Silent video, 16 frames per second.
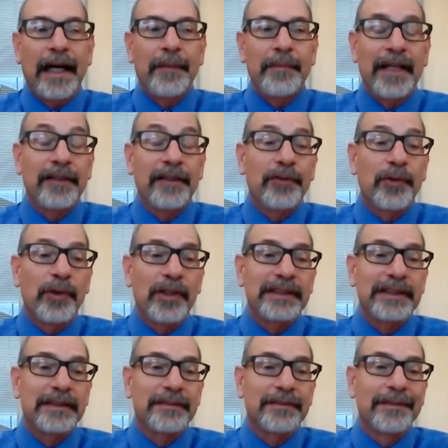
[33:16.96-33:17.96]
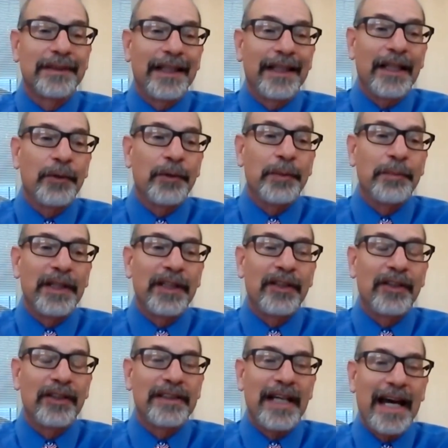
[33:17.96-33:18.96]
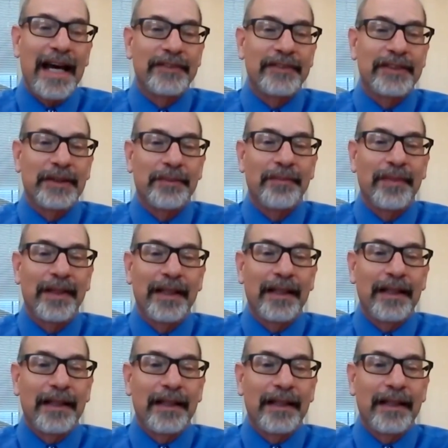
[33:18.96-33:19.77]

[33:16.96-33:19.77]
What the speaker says: And of course, it would be good to have some